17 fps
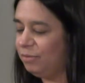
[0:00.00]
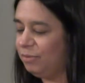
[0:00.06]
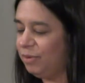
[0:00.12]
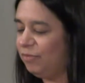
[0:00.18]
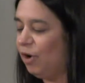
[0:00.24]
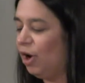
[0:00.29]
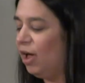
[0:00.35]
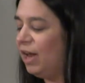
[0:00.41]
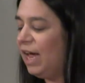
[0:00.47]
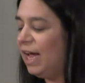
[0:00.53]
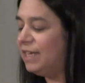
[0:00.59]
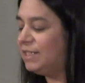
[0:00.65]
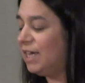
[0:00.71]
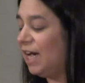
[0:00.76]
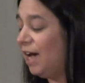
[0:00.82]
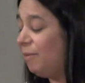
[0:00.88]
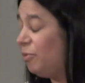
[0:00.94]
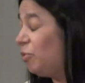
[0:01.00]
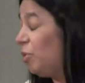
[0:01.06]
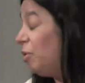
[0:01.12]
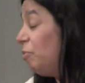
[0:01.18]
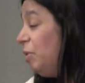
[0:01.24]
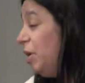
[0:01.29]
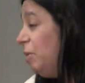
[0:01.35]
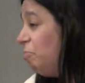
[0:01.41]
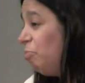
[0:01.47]
We've all had times
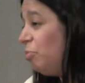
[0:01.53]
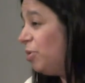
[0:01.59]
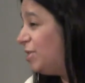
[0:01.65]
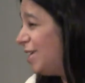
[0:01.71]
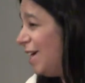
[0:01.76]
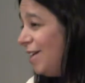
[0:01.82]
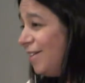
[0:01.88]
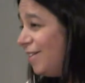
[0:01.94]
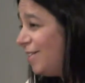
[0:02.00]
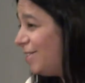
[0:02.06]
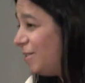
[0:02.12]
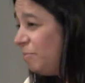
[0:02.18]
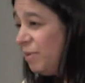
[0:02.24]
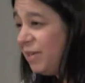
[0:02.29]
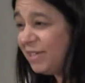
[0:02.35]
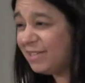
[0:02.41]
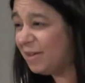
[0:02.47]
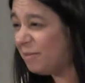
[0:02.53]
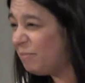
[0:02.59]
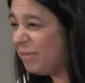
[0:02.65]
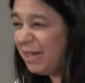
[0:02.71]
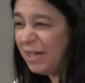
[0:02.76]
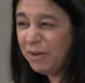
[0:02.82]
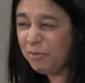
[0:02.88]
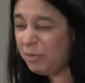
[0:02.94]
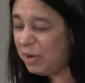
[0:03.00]
where we pretended to be
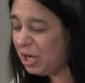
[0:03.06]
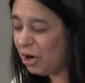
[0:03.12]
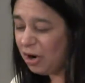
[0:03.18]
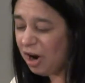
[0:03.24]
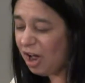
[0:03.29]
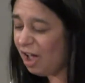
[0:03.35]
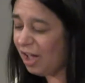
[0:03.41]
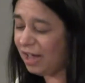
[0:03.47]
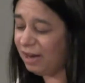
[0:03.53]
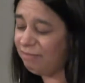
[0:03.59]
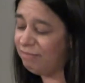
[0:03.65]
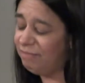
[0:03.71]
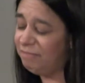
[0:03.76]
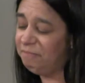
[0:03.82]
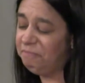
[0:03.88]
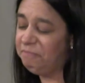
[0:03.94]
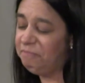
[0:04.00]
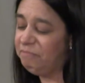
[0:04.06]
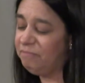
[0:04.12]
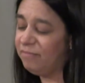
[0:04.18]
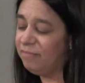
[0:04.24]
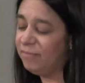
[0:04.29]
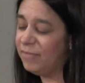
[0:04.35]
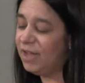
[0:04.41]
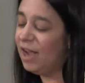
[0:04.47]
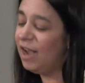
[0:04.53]
something we are not,
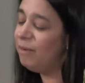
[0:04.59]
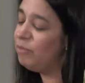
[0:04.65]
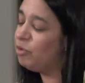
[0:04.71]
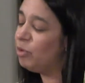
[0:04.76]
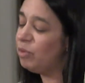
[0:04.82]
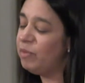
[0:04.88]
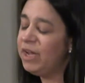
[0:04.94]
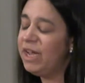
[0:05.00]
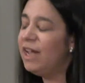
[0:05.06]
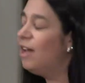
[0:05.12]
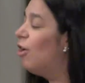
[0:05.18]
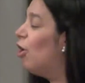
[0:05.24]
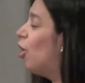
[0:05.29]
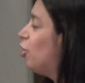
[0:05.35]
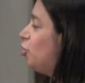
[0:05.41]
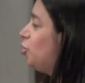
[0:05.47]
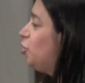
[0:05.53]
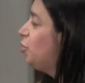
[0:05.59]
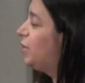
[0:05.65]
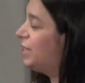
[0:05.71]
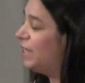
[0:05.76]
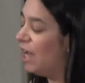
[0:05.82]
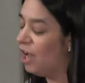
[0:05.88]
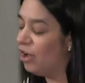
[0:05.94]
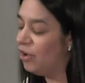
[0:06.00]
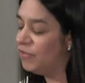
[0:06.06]
times when we hid our true
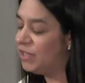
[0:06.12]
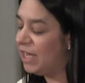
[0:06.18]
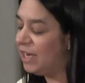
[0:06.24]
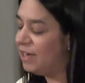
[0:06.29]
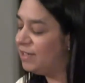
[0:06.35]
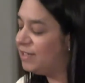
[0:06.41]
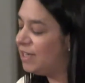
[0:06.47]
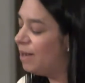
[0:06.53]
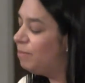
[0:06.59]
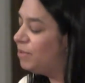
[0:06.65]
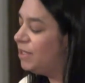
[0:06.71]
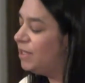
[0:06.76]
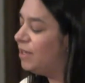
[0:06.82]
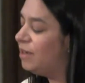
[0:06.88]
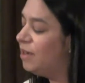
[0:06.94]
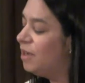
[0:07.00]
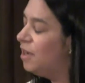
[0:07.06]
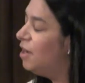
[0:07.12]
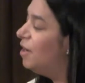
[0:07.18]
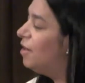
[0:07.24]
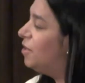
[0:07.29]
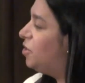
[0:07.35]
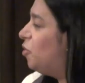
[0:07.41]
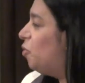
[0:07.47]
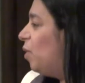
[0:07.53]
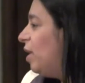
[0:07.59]
selves and attempted
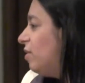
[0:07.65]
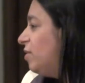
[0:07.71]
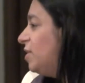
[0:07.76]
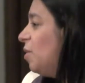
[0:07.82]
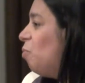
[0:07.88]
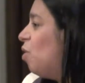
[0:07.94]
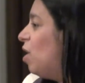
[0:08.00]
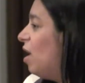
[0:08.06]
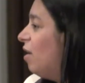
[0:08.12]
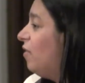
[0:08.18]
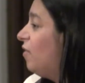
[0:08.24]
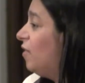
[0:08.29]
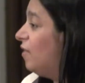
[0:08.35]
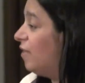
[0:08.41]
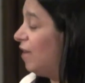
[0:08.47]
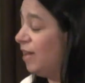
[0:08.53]
to wear someone else's